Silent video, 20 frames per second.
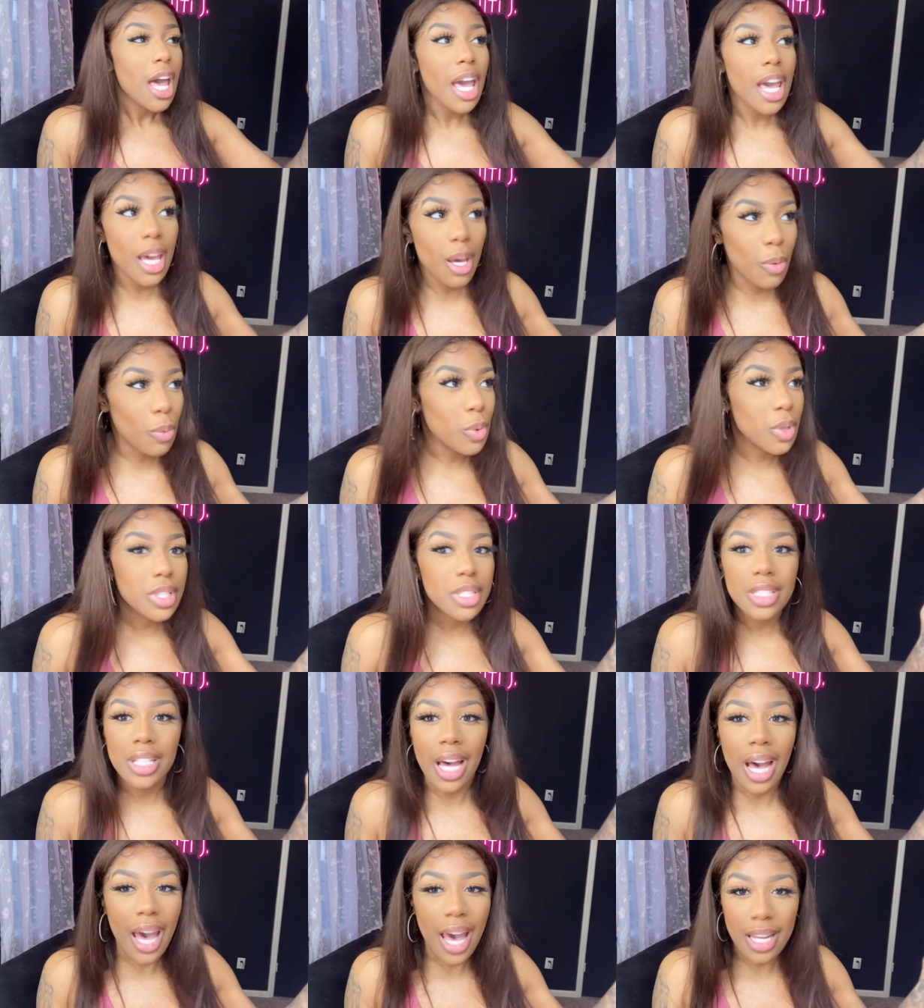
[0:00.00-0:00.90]
it
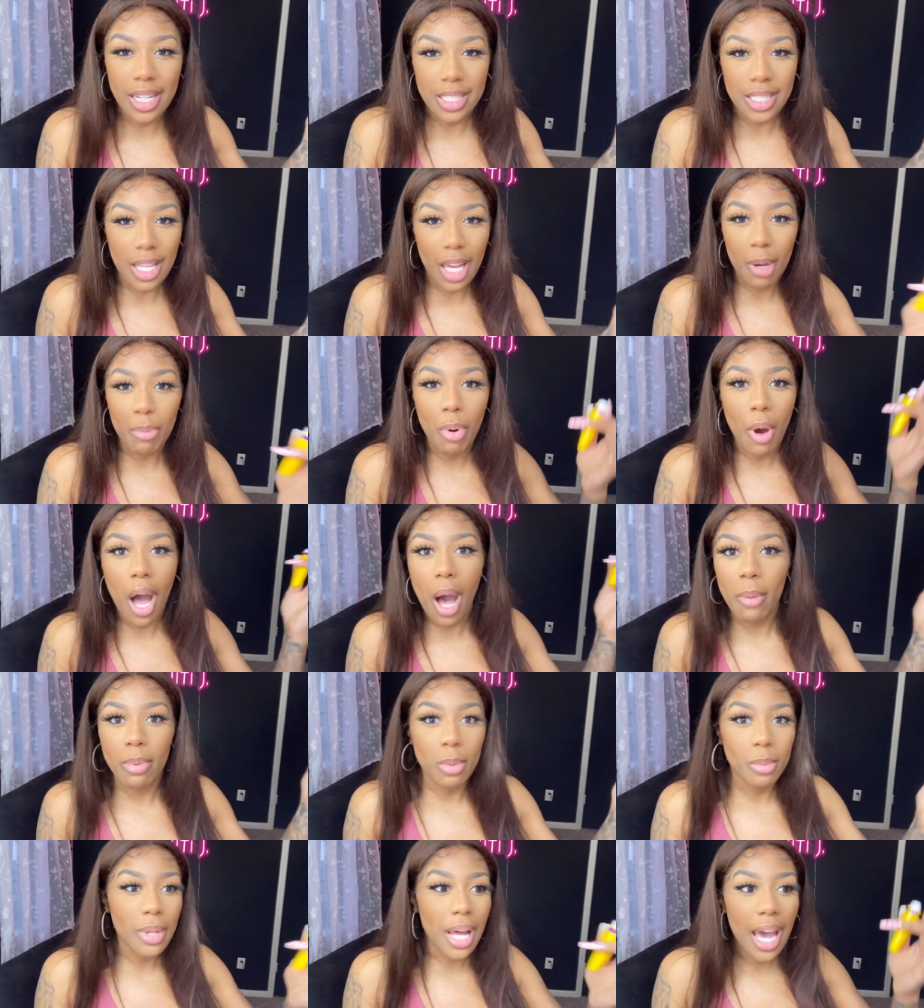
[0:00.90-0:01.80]
was, I had the same
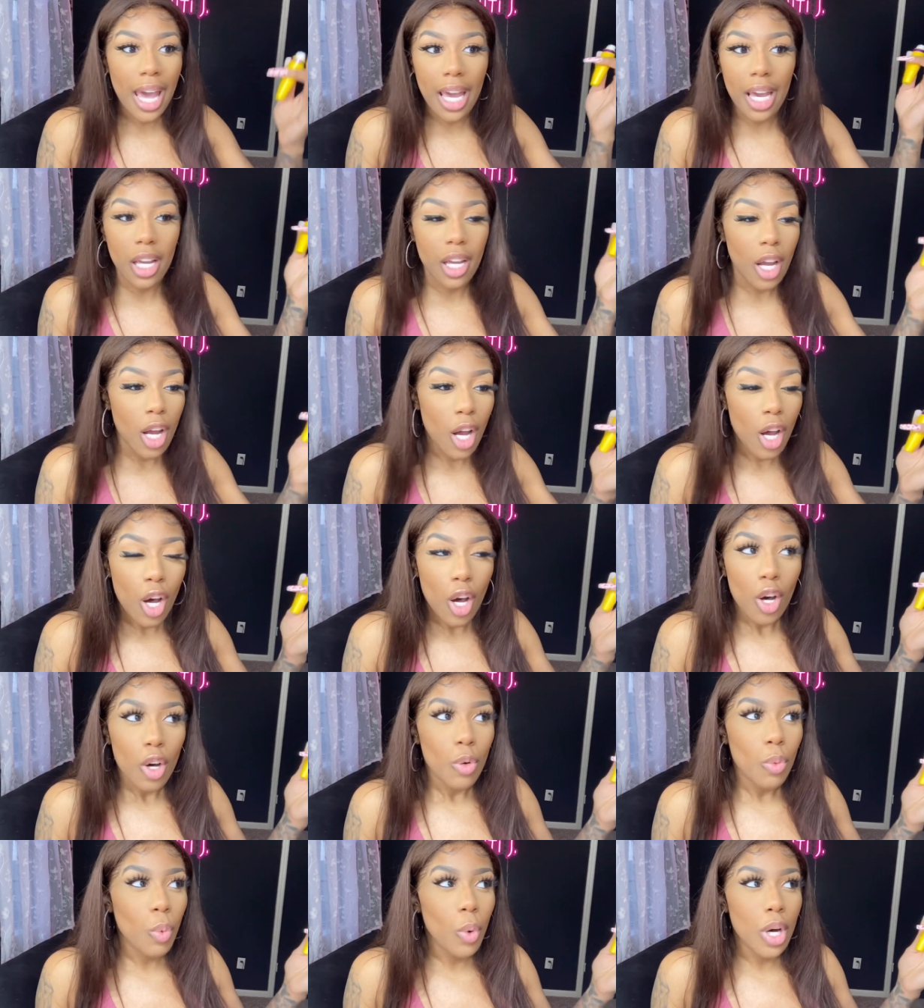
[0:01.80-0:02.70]
problem like
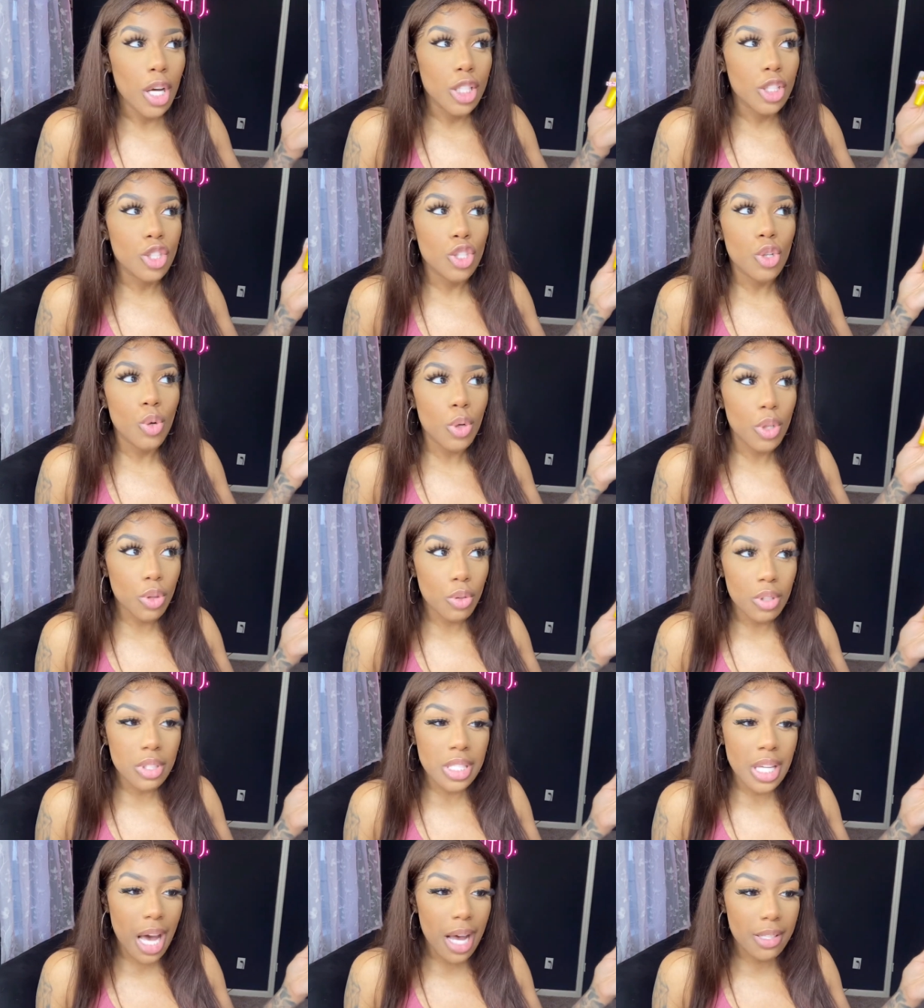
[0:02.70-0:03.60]
what, two or
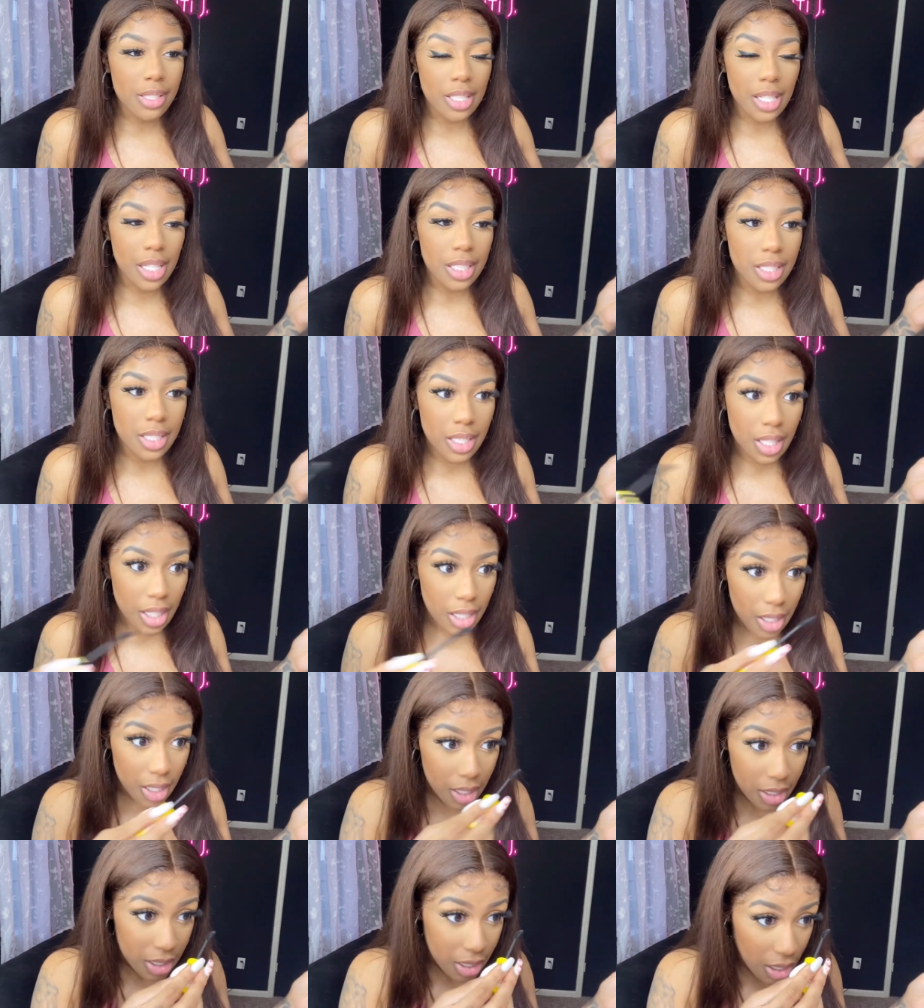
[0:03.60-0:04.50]
three times that they, that
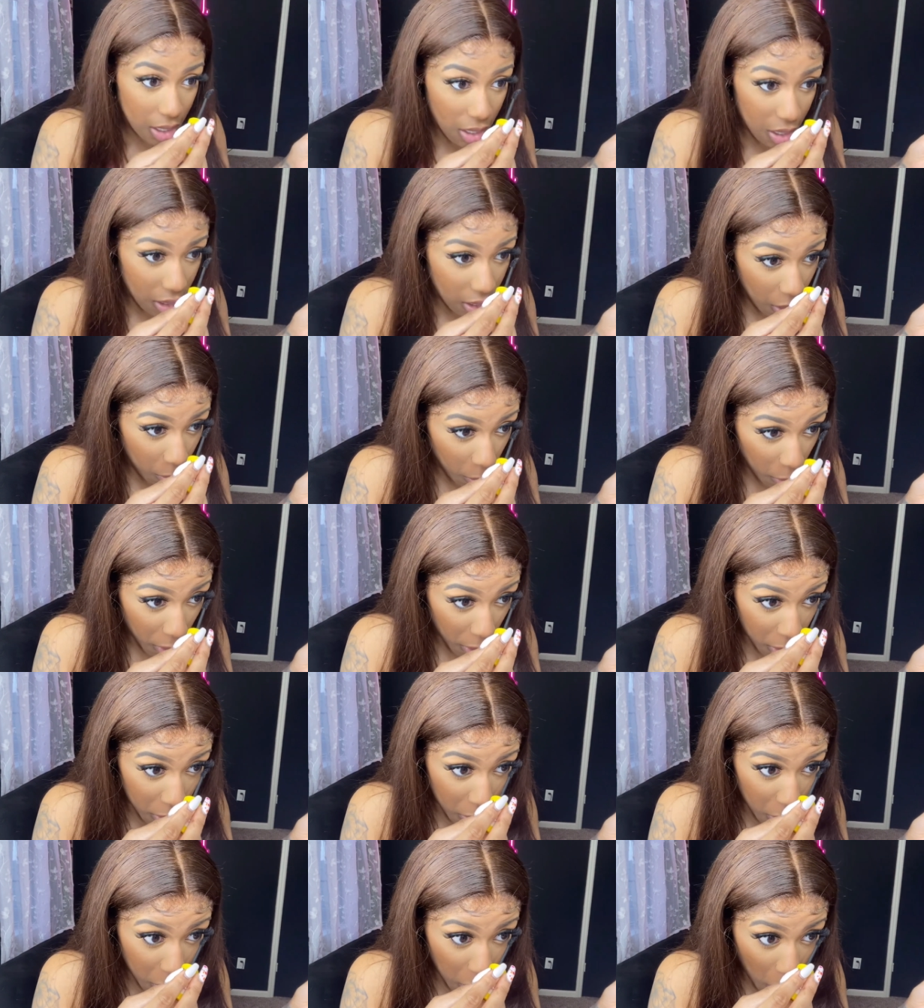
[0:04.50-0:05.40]
they said that they were
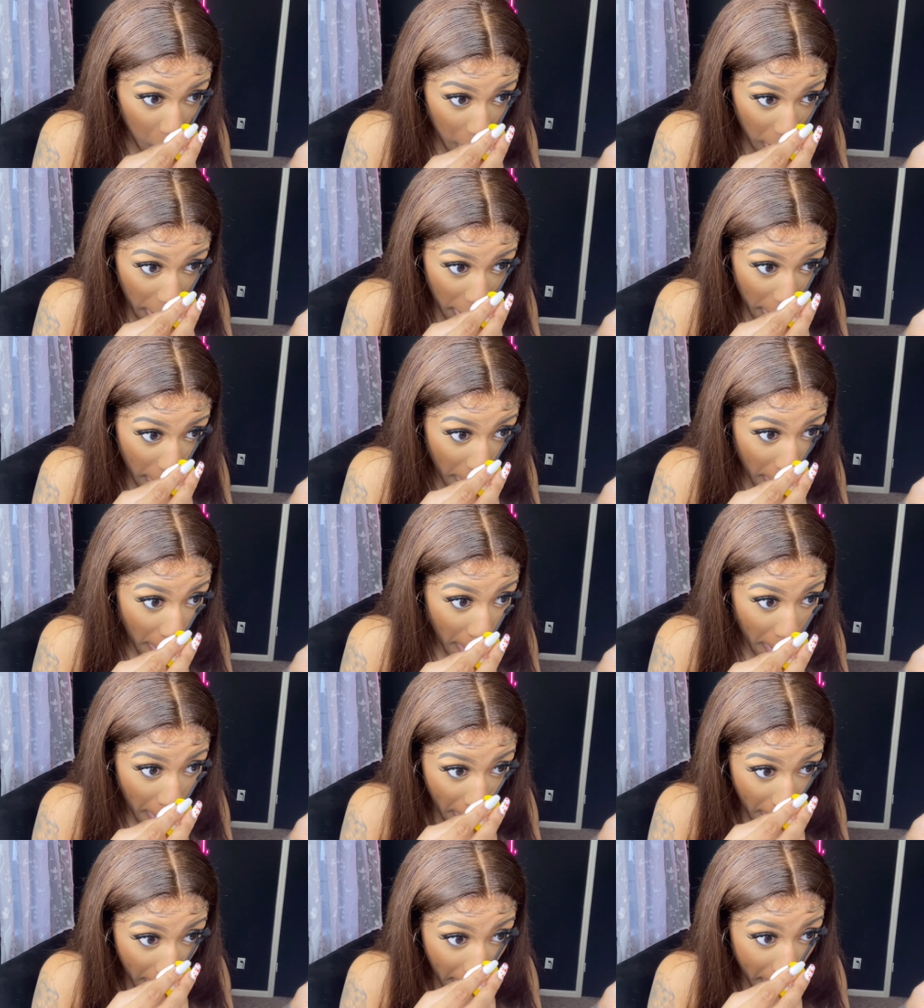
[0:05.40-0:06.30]
going to do it
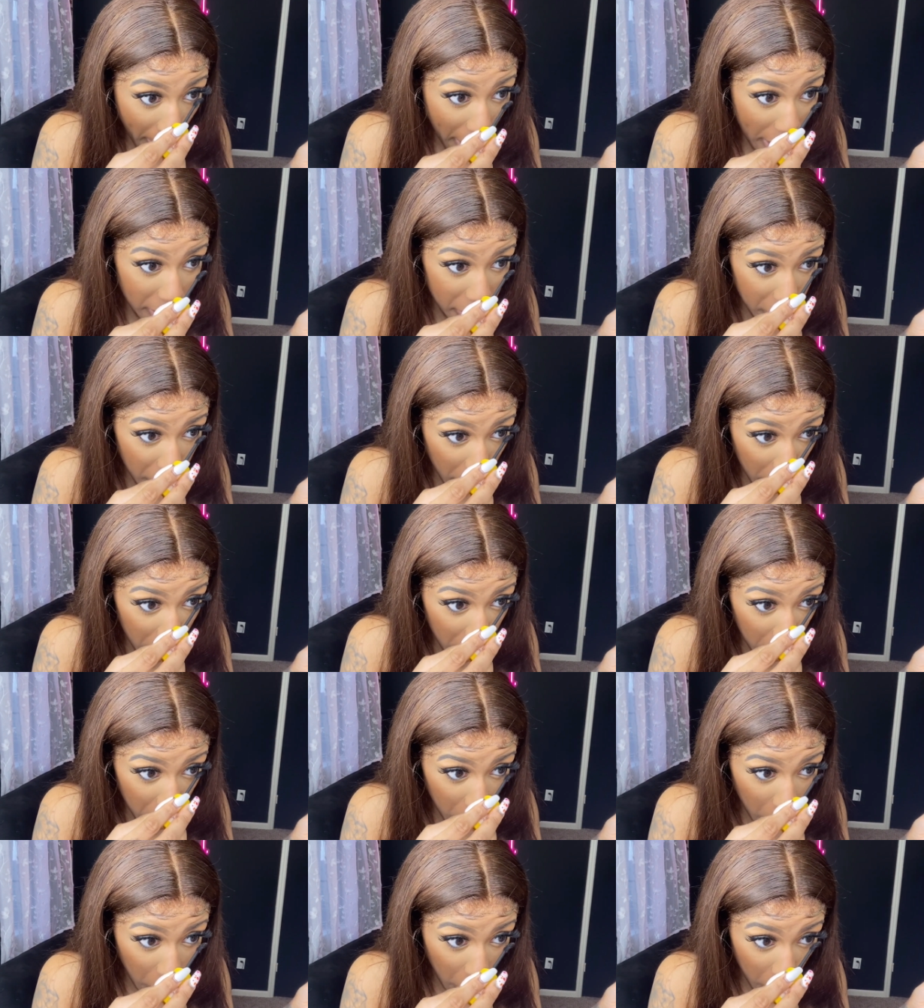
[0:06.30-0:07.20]
and didn't
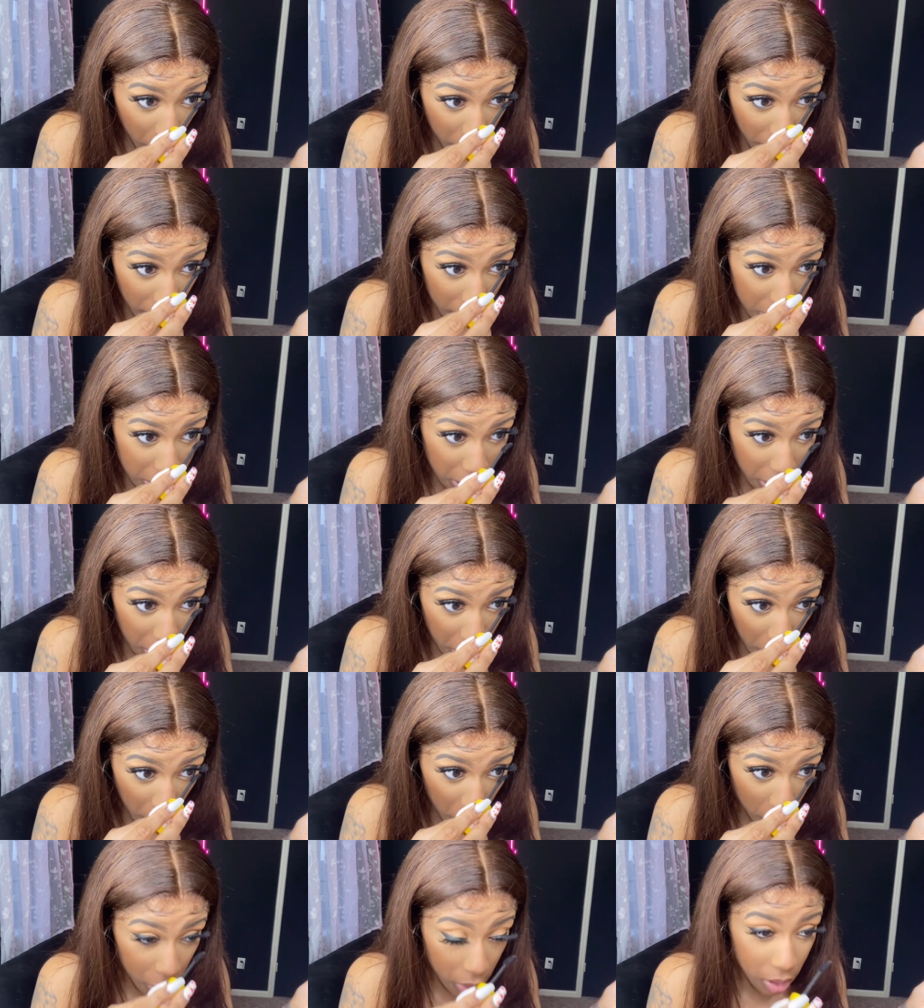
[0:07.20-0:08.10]
do it when they said
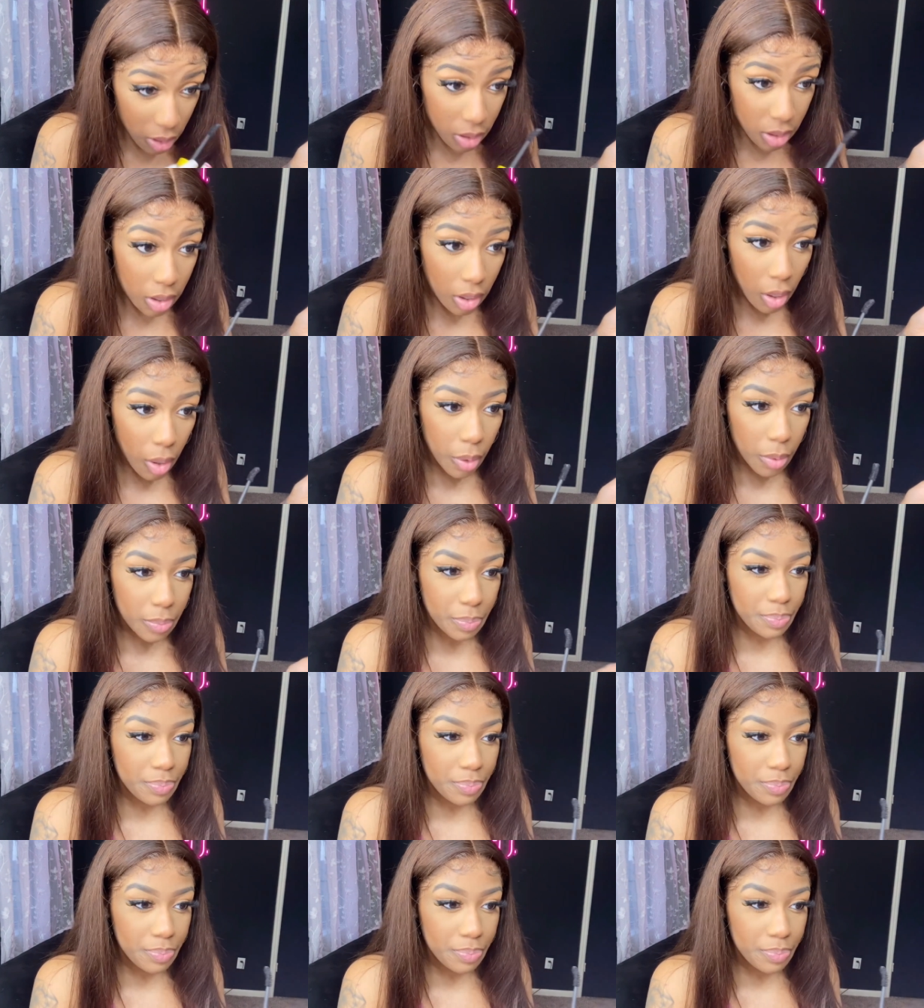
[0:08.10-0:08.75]
they would. So